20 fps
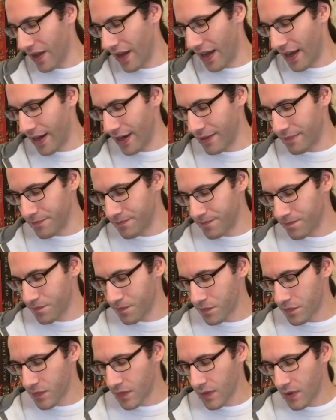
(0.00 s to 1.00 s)

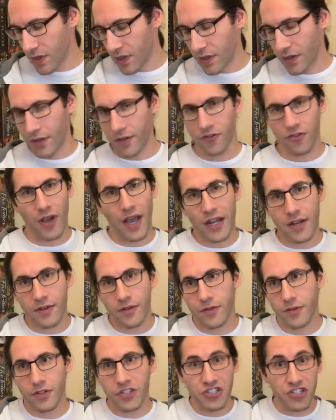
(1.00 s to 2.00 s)
So how do
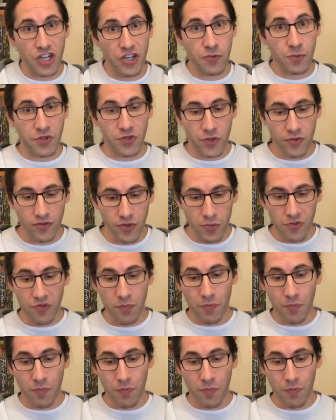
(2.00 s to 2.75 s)
you exchange between rooms?